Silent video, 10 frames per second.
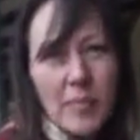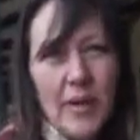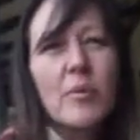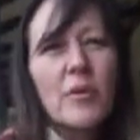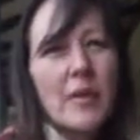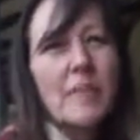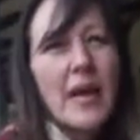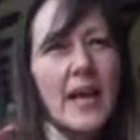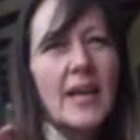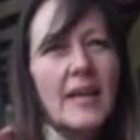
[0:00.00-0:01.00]
people that
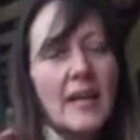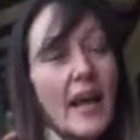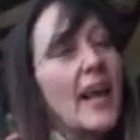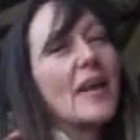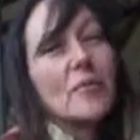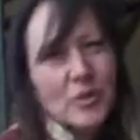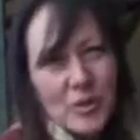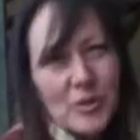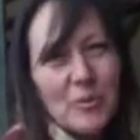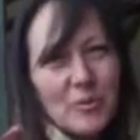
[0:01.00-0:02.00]
matter, and animals
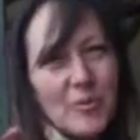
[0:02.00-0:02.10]
too.